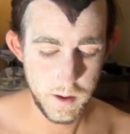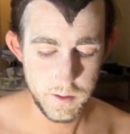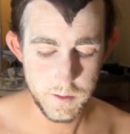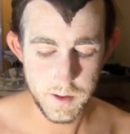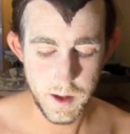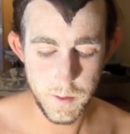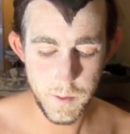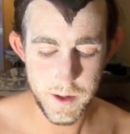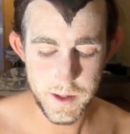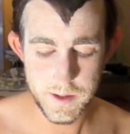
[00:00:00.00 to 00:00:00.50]

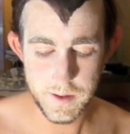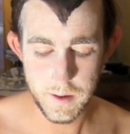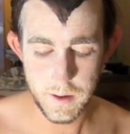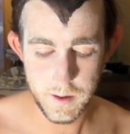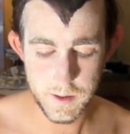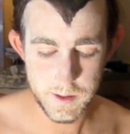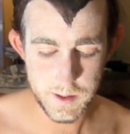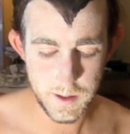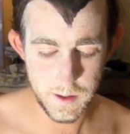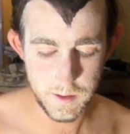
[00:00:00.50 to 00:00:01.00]
So I went to
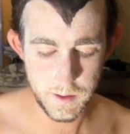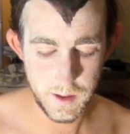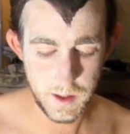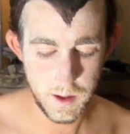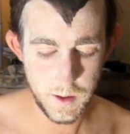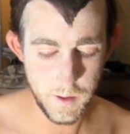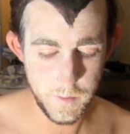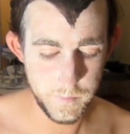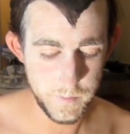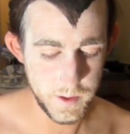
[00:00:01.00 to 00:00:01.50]
ask at the
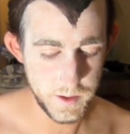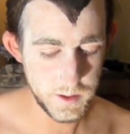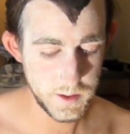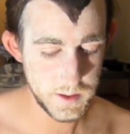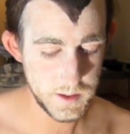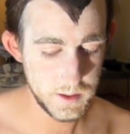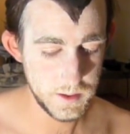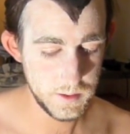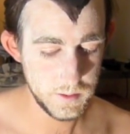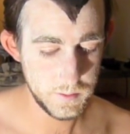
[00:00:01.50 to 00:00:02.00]
convent,
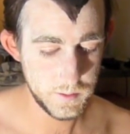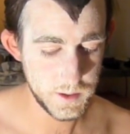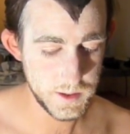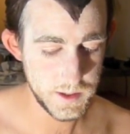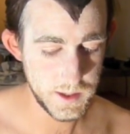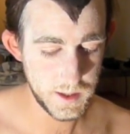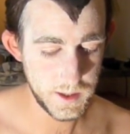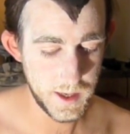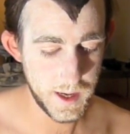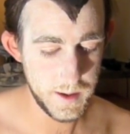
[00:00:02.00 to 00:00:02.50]
which
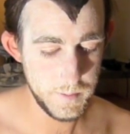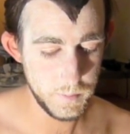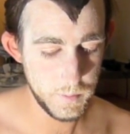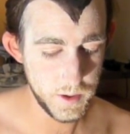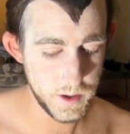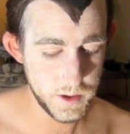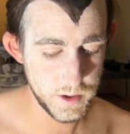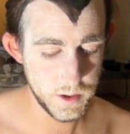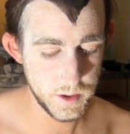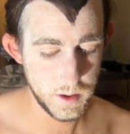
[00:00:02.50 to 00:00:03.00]
is in
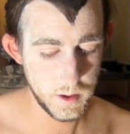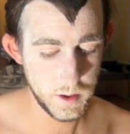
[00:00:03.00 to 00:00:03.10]
Cambridge,